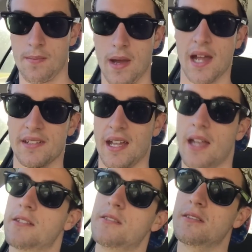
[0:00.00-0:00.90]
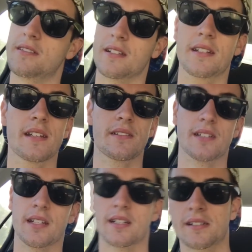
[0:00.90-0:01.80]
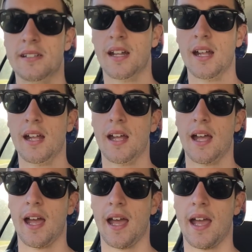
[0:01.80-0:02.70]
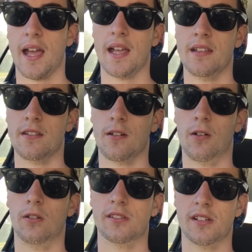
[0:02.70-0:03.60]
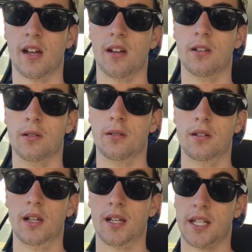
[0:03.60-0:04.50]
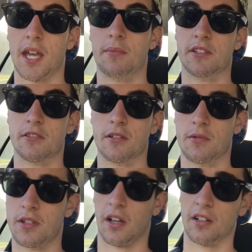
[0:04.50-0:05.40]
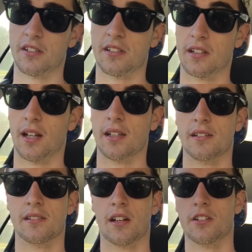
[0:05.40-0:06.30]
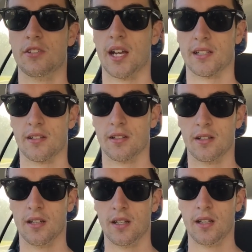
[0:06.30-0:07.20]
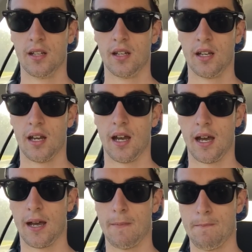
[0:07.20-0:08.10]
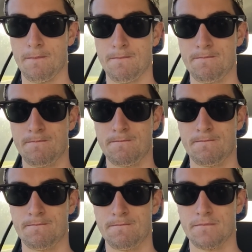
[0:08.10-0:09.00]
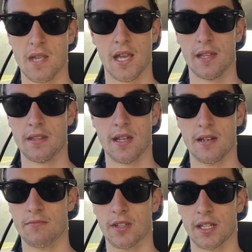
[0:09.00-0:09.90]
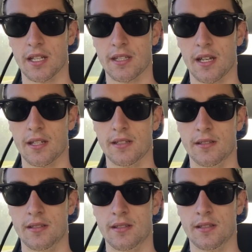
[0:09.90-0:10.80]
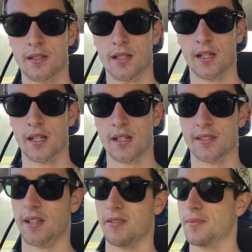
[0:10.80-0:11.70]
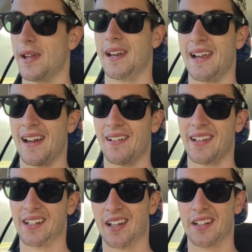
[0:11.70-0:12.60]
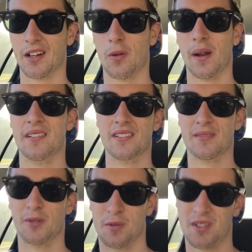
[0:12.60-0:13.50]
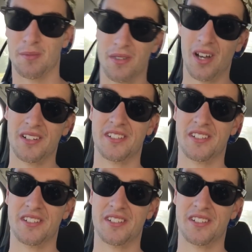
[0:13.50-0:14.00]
the maths. I had to do statistics and also chemistry, which I got slightly sidetracked on. That didn't really get done. So that was about an hour that kind of got wasted this morning, which I'm not